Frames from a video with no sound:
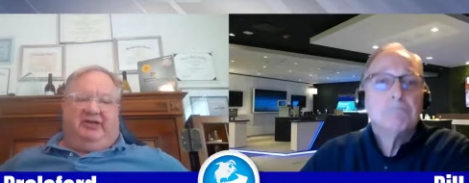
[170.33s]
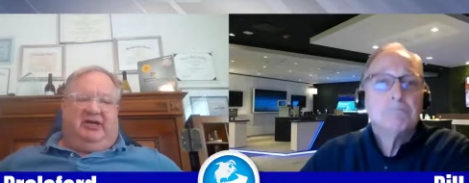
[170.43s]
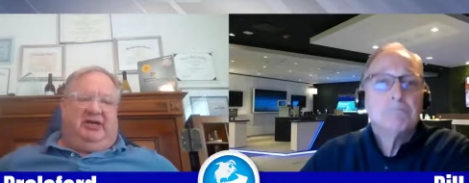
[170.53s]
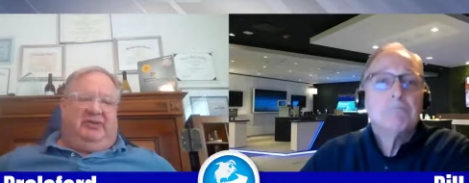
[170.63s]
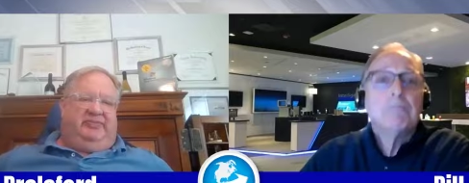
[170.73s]

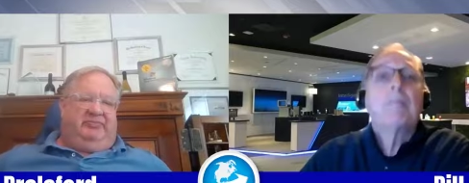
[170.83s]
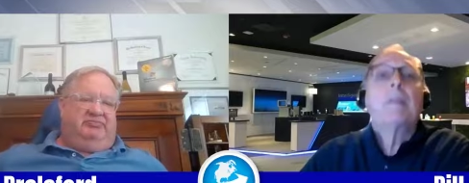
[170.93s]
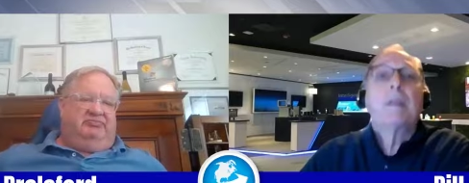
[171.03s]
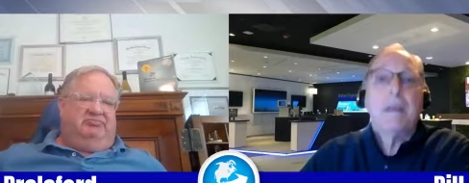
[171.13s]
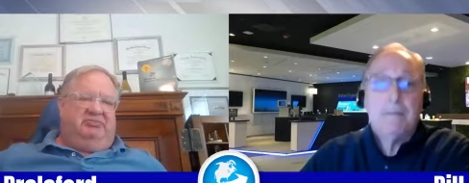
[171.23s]

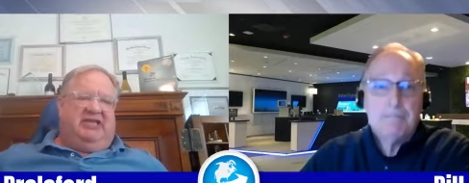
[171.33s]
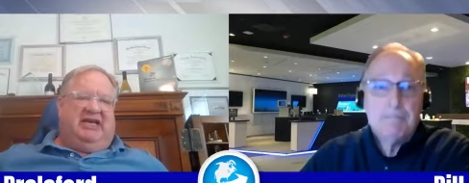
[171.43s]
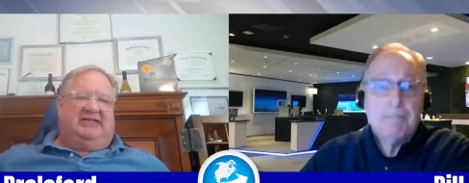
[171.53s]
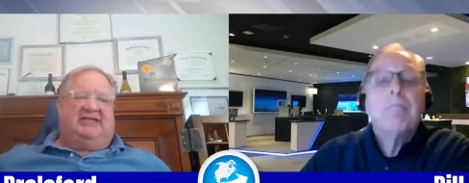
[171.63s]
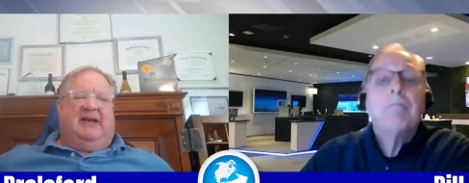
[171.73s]
Speaker 1: Um, yeah.
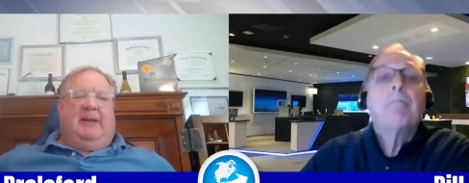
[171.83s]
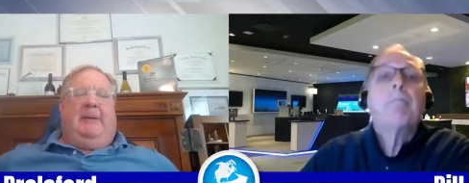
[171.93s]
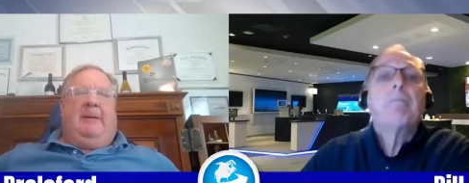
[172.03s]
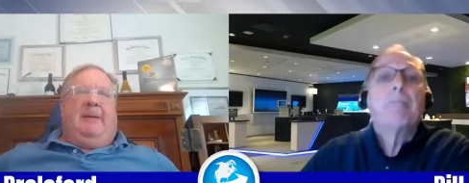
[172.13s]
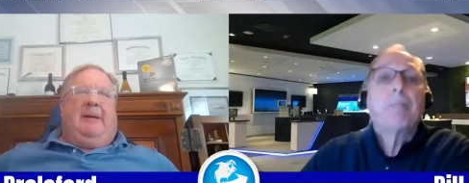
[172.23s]
That's...
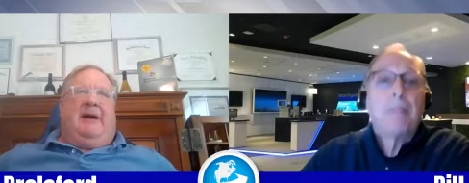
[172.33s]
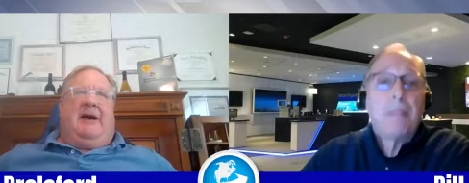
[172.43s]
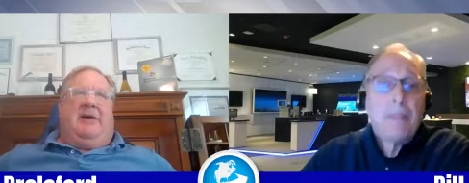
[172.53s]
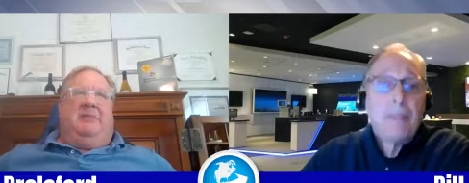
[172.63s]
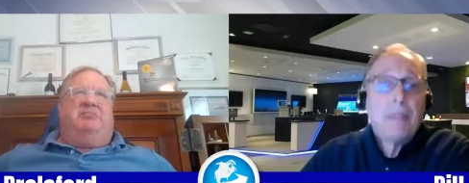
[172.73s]

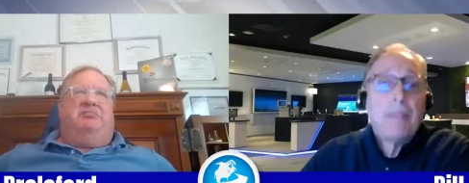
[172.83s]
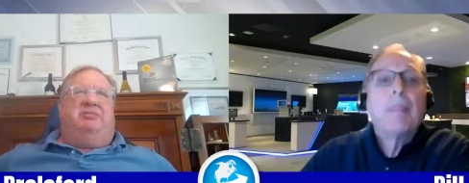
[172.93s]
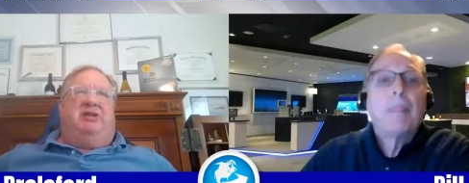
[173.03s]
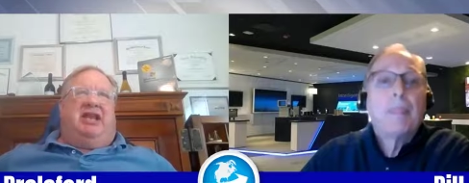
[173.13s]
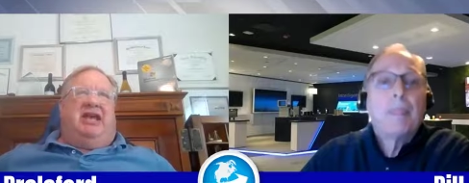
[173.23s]
Uh,
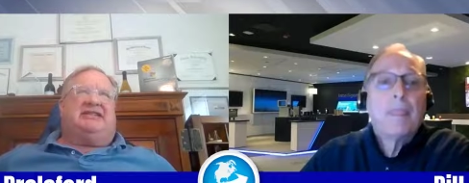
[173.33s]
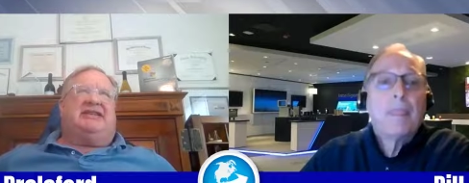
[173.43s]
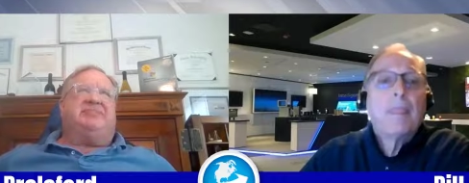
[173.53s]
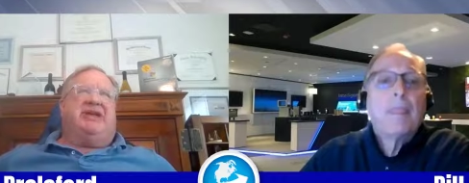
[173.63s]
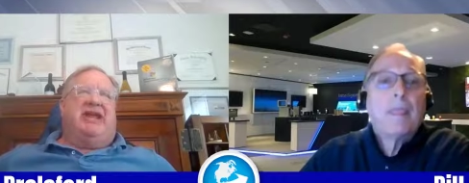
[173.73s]
at S
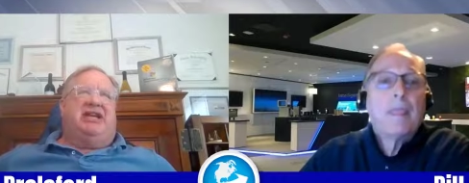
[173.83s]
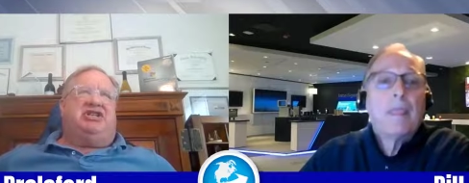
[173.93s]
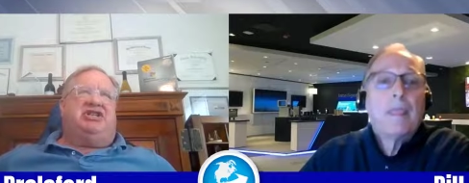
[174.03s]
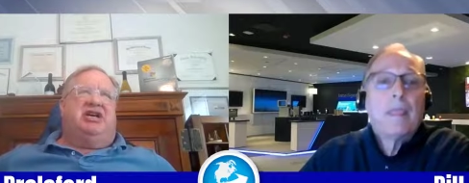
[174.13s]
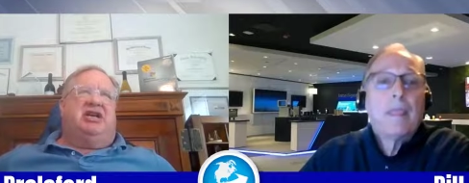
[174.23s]
M B
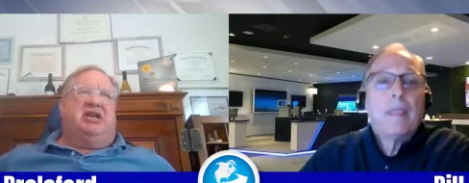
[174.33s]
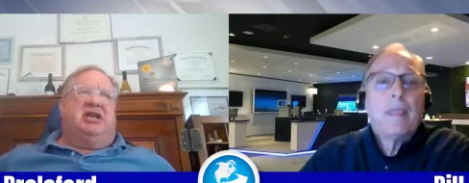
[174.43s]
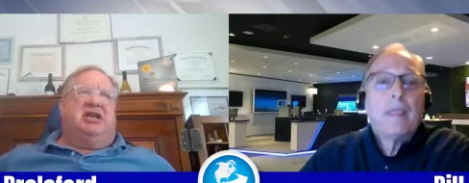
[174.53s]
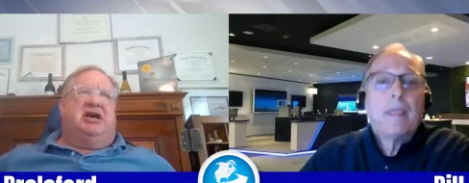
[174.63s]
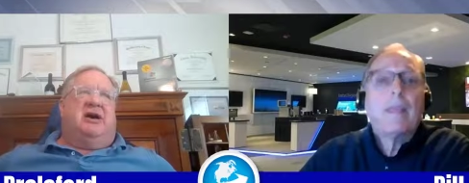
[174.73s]

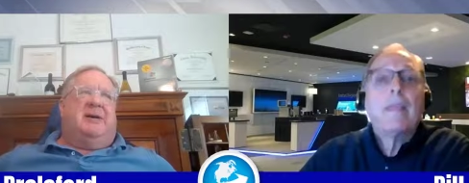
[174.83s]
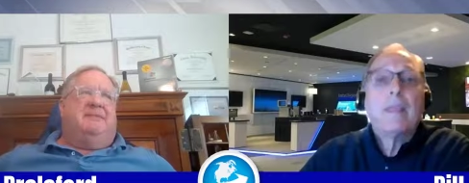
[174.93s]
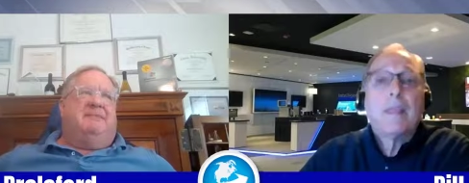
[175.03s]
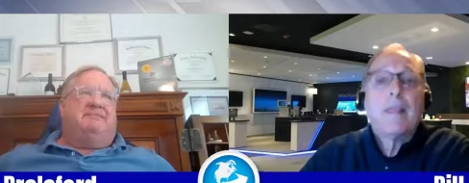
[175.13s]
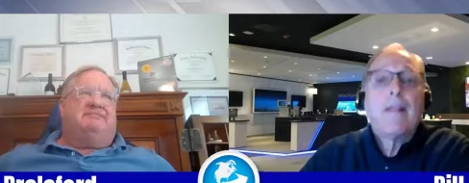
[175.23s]
Nation,
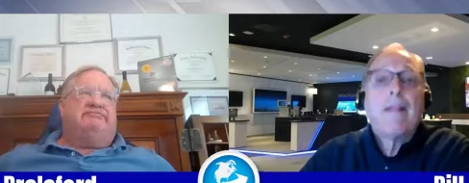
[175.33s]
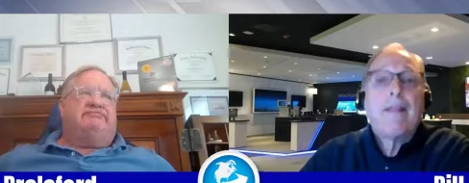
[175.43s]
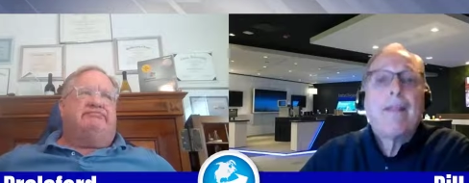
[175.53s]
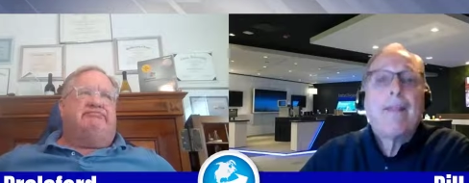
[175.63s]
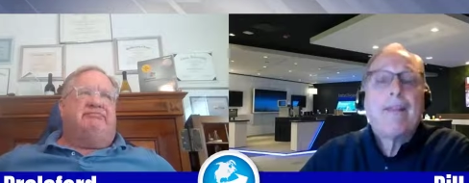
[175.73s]
um,
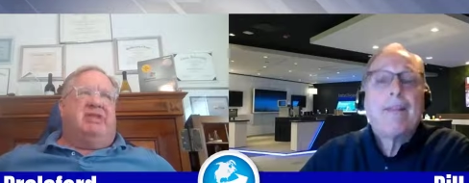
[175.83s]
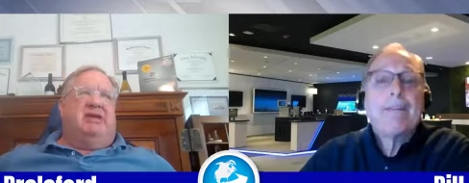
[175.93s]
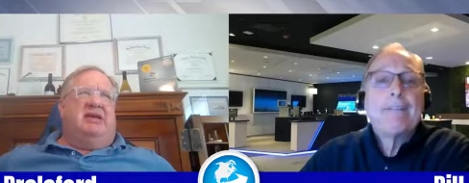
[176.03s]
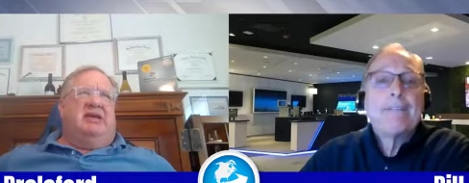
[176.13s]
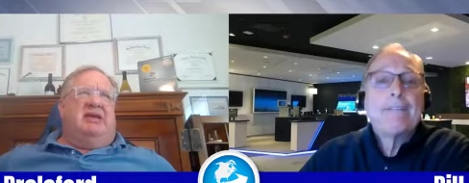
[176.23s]

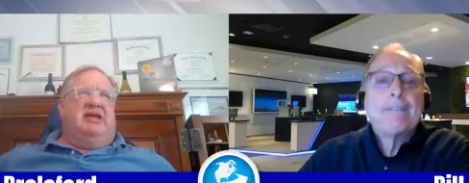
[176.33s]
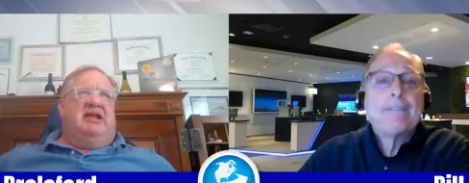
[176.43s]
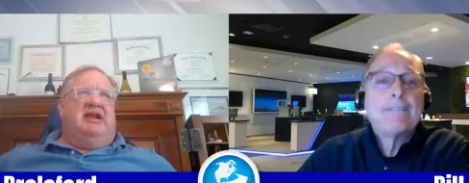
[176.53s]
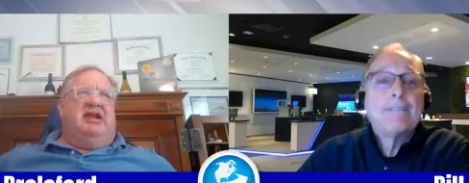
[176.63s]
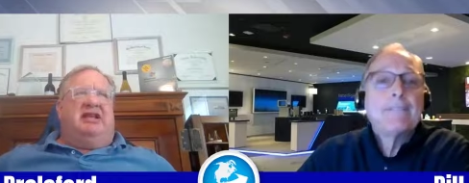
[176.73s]

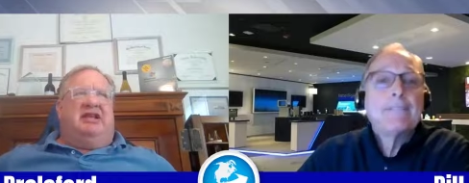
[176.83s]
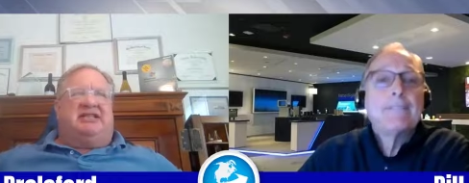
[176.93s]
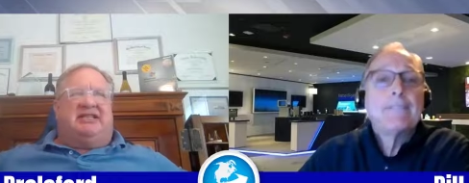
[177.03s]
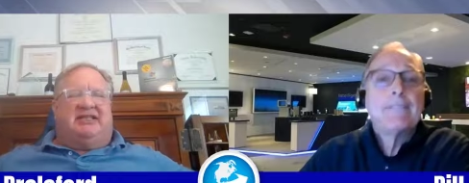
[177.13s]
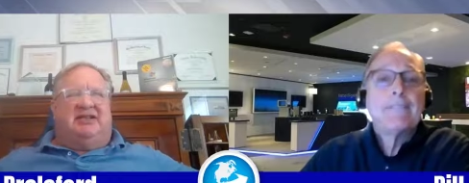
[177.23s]
it,
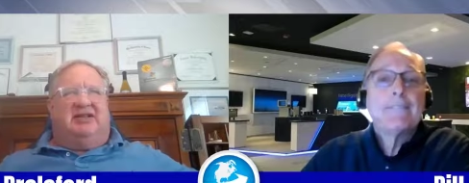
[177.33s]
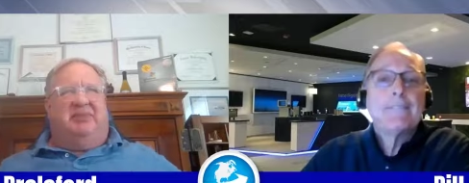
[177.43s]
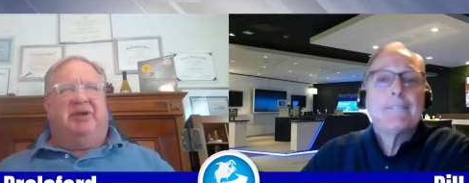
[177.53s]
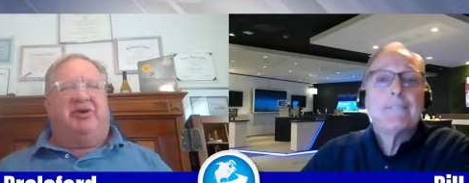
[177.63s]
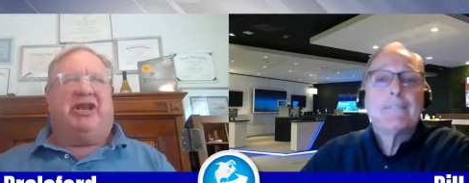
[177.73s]
it's
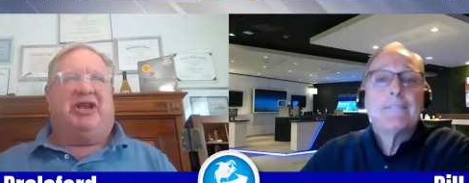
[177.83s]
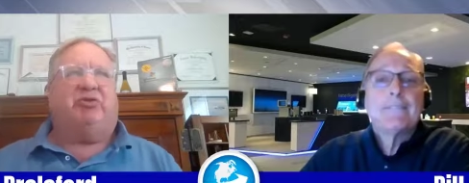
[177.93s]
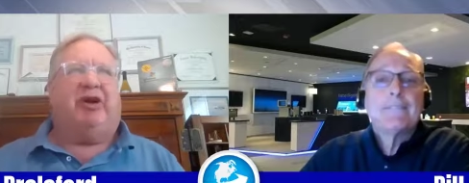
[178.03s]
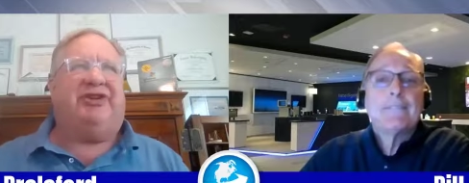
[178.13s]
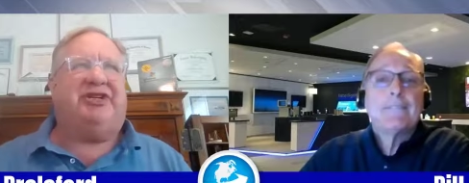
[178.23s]
a million in
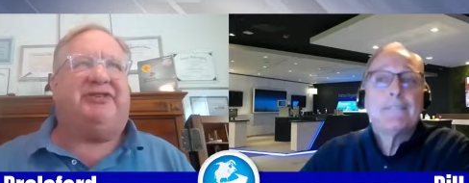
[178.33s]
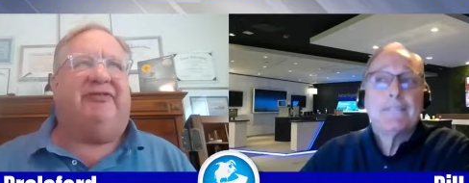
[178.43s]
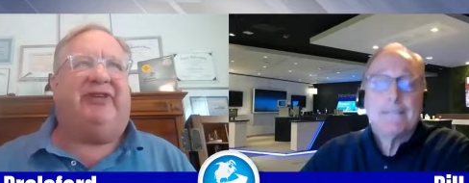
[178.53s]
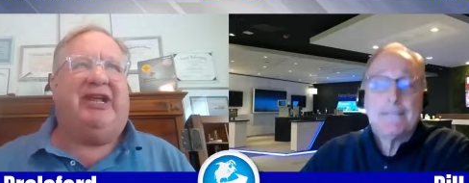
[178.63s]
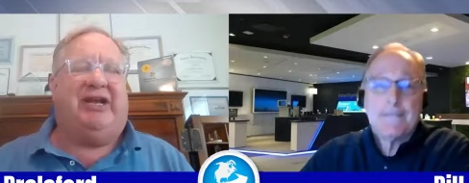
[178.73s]
revenue is a
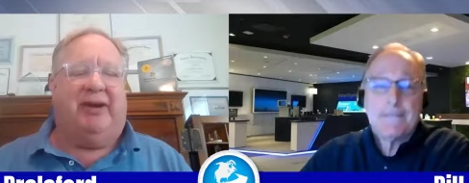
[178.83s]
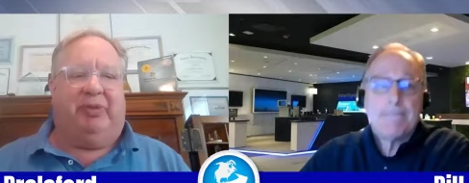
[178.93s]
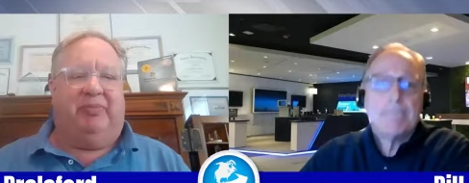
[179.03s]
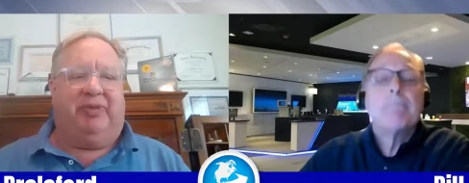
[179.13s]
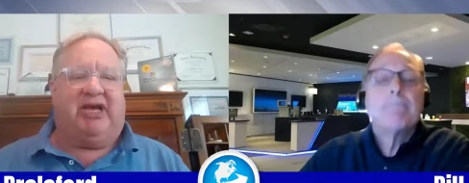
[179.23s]
funny
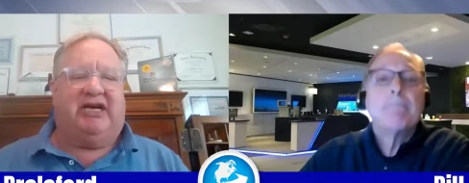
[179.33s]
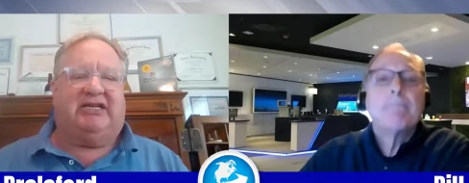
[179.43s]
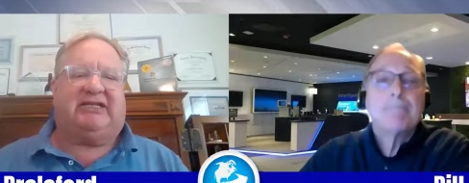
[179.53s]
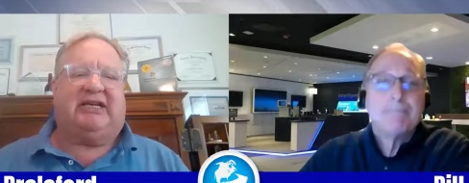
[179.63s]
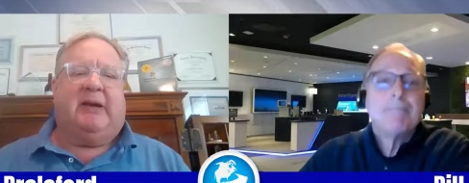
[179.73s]
number
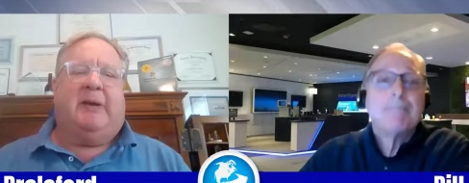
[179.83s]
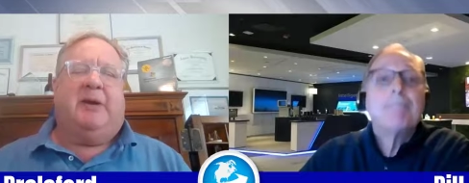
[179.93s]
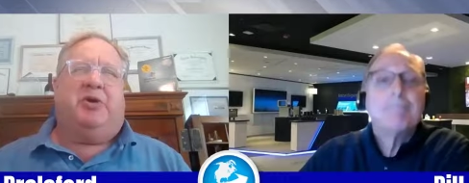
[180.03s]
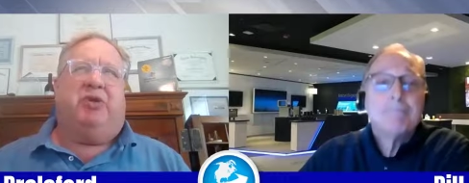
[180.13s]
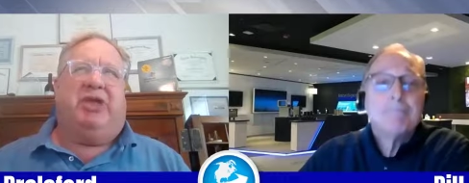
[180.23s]
because
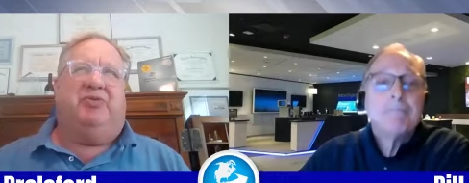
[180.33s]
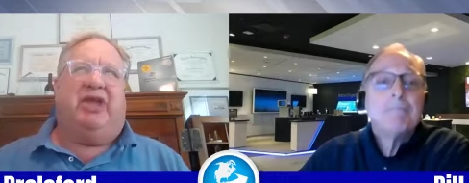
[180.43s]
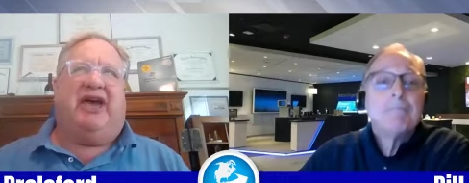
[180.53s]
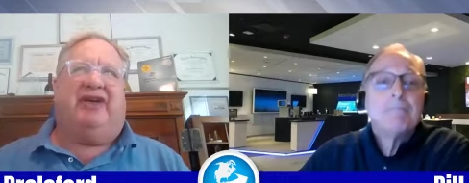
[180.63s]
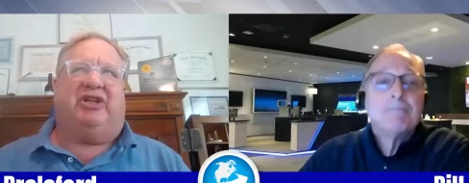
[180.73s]
we
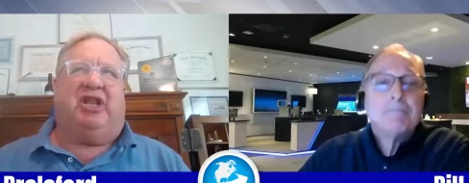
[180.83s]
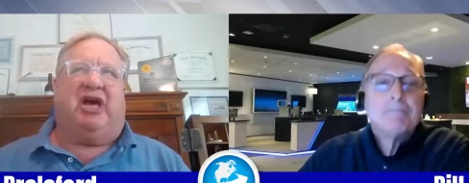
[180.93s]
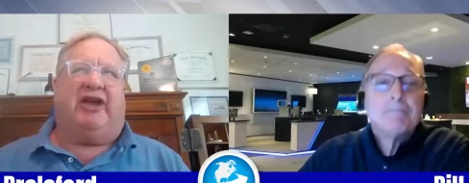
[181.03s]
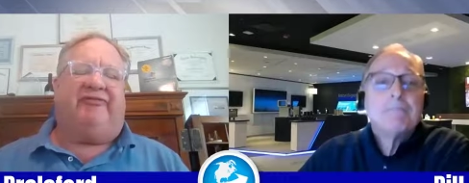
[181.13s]
we have a lot